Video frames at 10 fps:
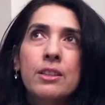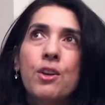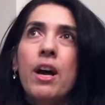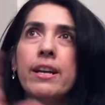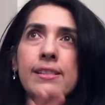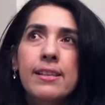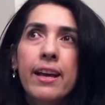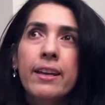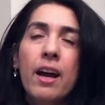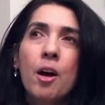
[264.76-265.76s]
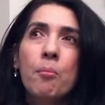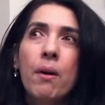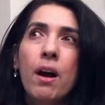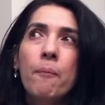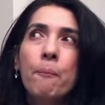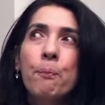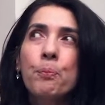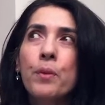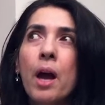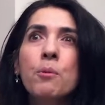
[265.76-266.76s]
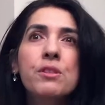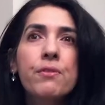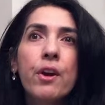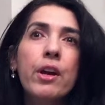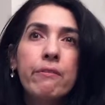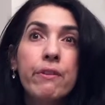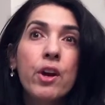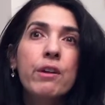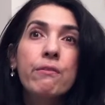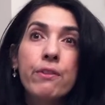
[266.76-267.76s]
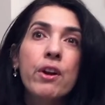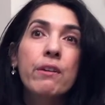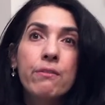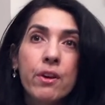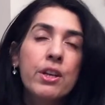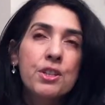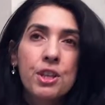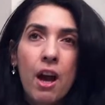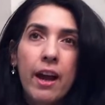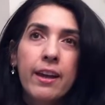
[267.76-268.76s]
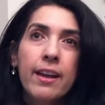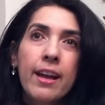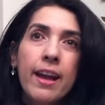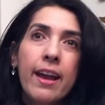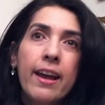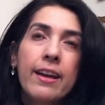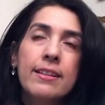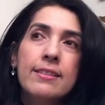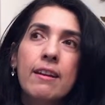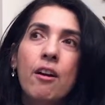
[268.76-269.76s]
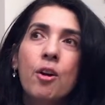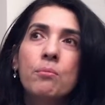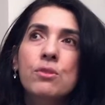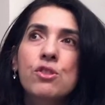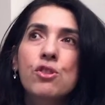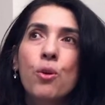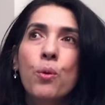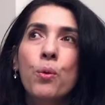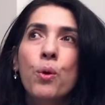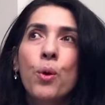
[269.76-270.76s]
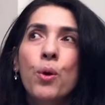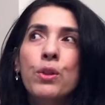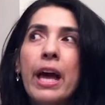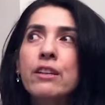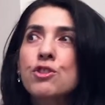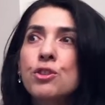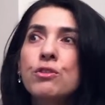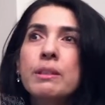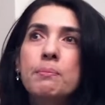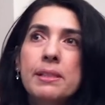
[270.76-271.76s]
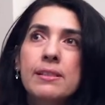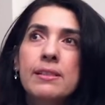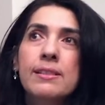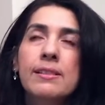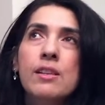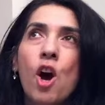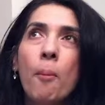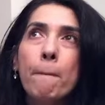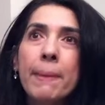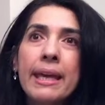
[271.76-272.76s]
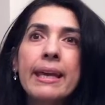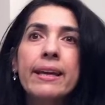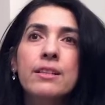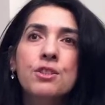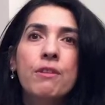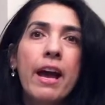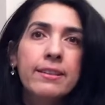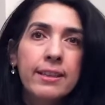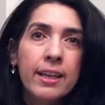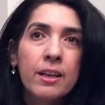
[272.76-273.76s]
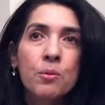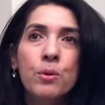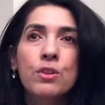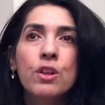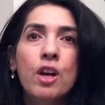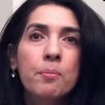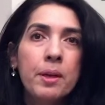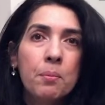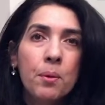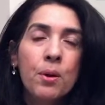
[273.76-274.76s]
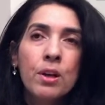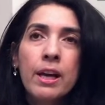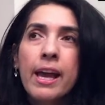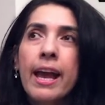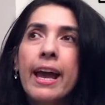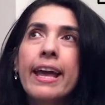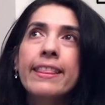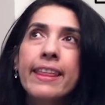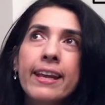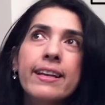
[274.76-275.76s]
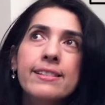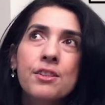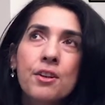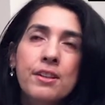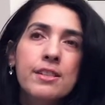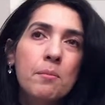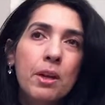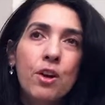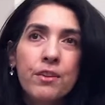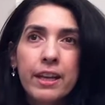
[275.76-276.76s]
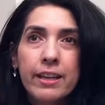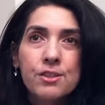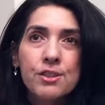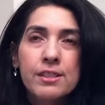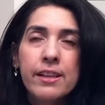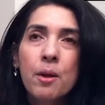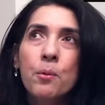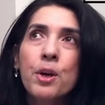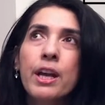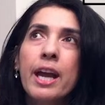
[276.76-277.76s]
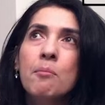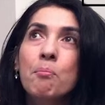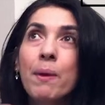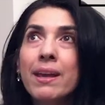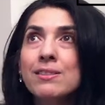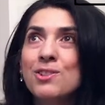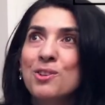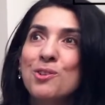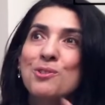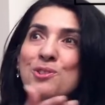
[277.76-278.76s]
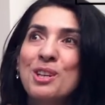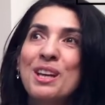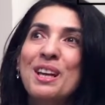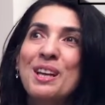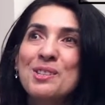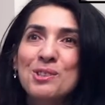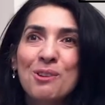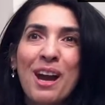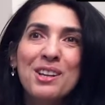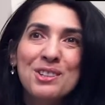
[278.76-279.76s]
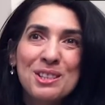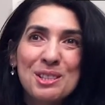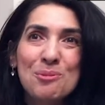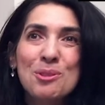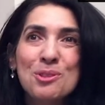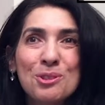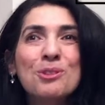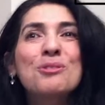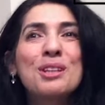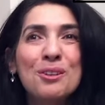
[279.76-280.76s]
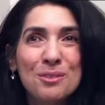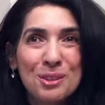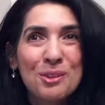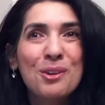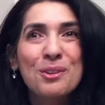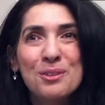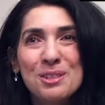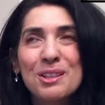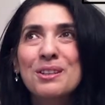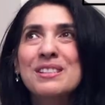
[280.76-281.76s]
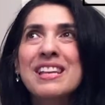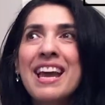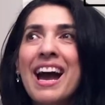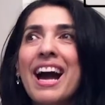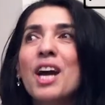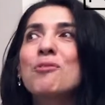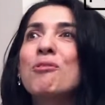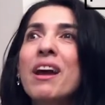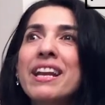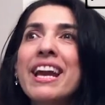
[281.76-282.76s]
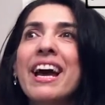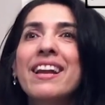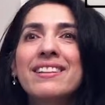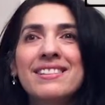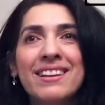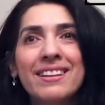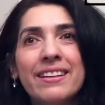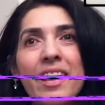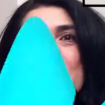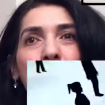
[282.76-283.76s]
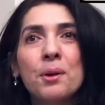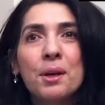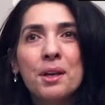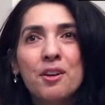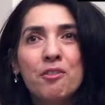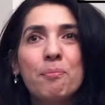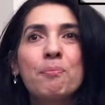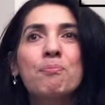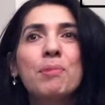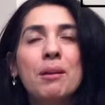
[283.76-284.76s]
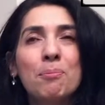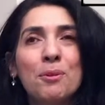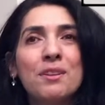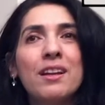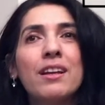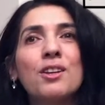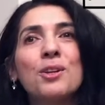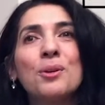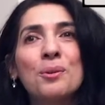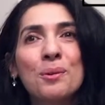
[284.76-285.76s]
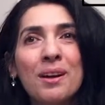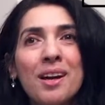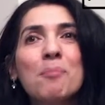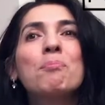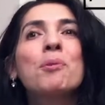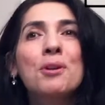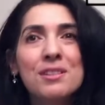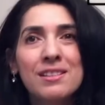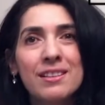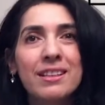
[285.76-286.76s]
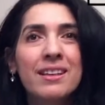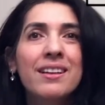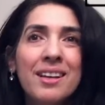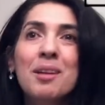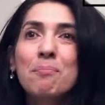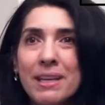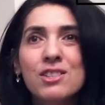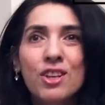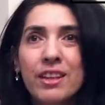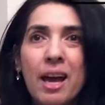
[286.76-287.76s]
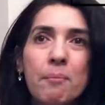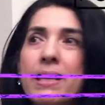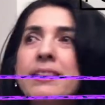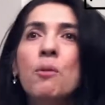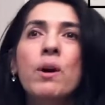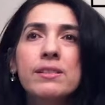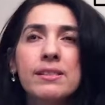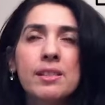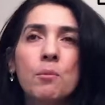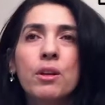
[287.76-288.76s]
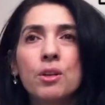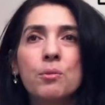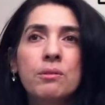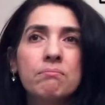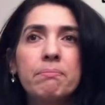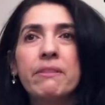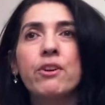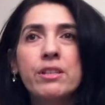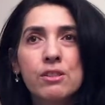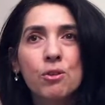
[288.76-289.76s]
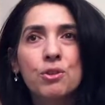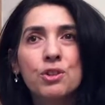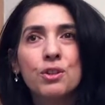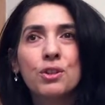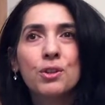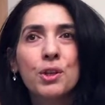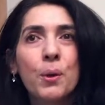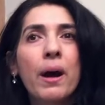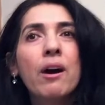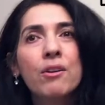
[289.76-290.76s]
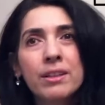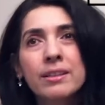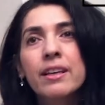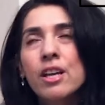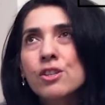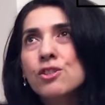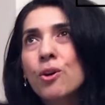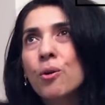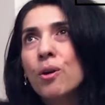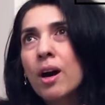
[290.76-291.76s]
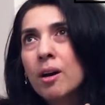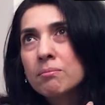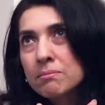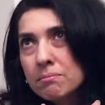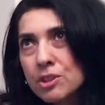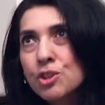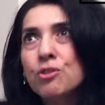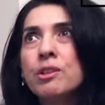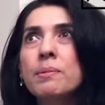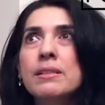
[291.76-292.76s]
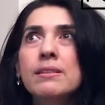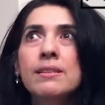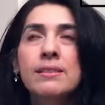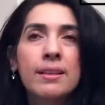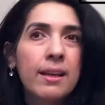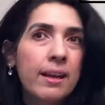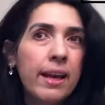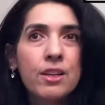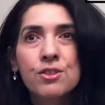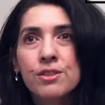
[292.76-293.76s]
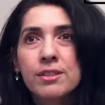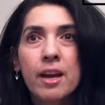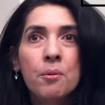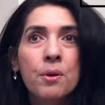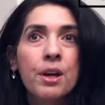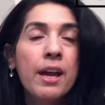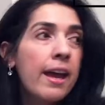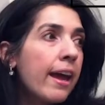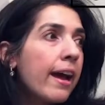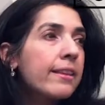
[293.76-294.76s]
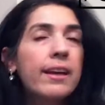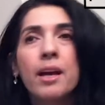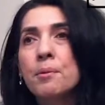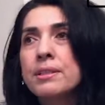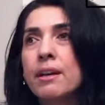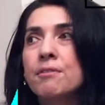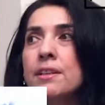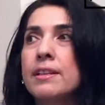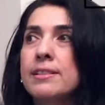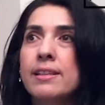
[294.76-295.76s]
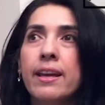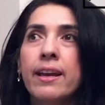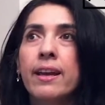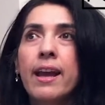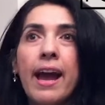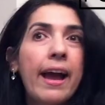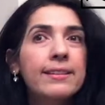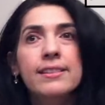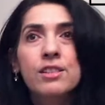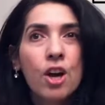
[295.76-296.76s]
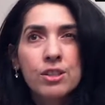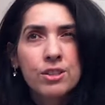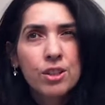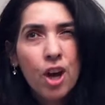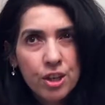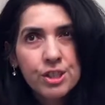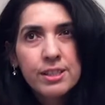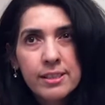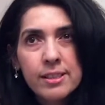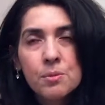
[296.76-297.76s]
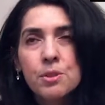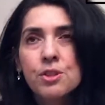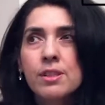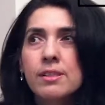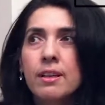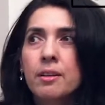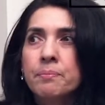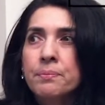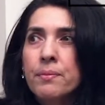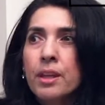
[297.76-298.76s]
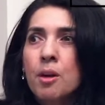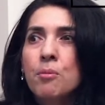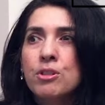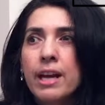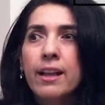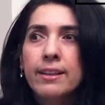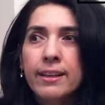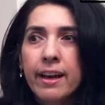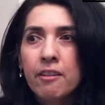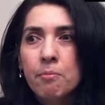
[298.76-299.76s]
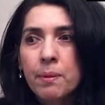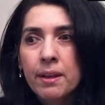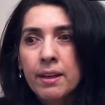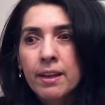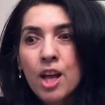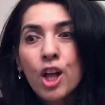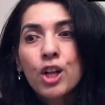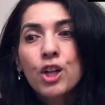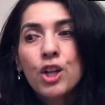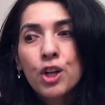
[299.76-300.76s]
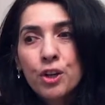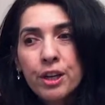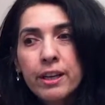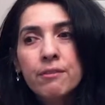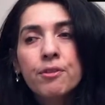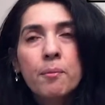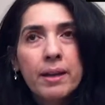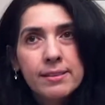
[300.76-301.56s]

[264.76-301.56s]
hindsight, I was very, very, very, very shy. And so that jewelry business got me interacting with a lot of people. And then I started something called the Angels Network. And based on those interactions with jewelry over all those years, I already had a network of people that I knew personally based on that, because I wasn't someone who would be very social or go out. And so the jewelry business, and then Angels Network, and then I would definitely say Access Consciousness, which is a modality I've been learning for